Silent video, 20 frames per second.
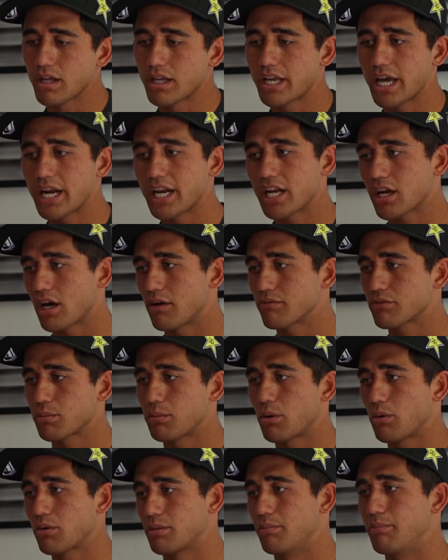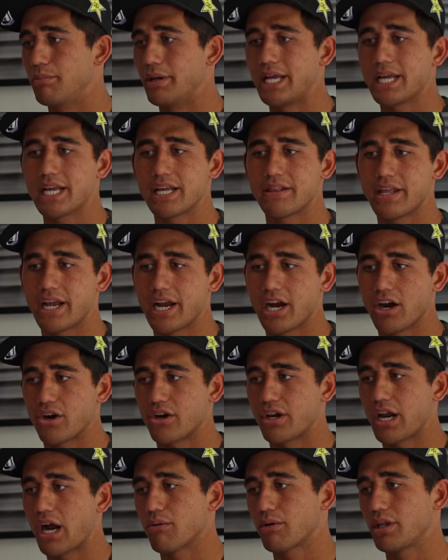getting comfortable with being in the air
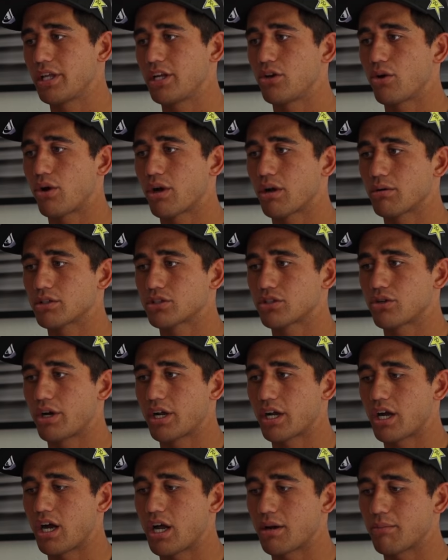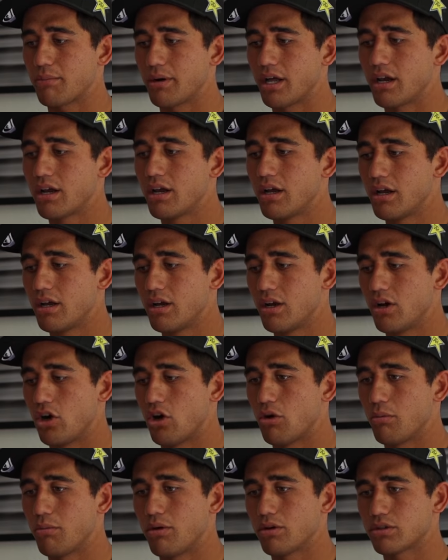and not really knowing what's going on, but
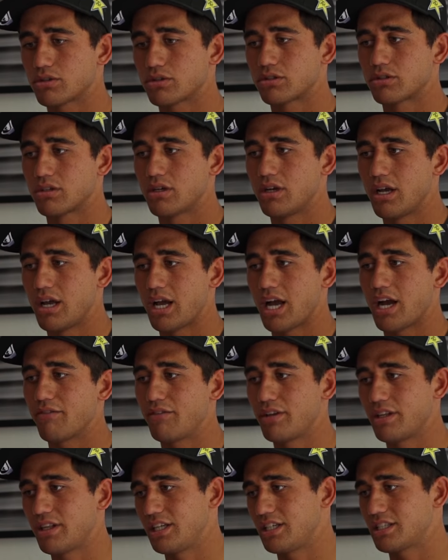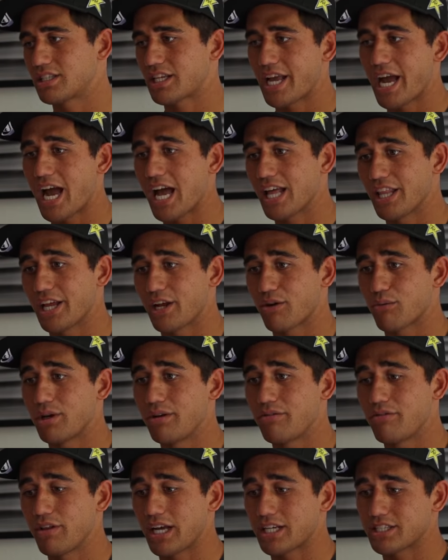almost having these cat-like
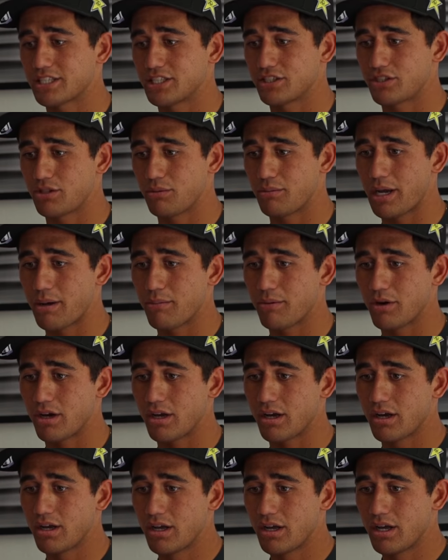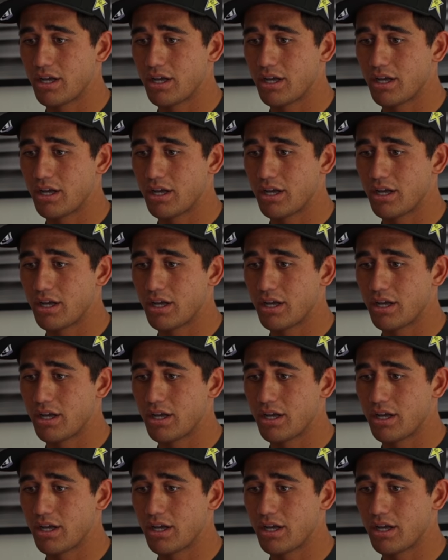reflexes to be able to